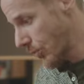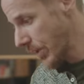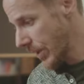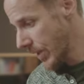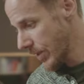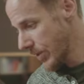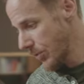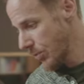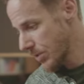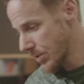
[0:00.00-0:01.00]
really
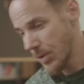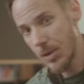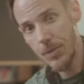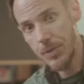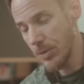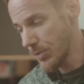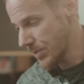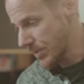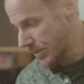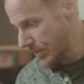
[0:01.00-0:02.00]
used a lot. Here is
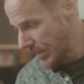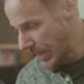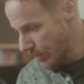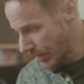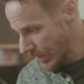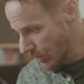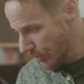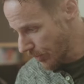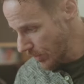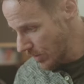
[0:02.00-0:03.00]
the snare
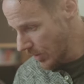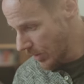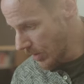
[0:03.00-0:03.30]
microphone.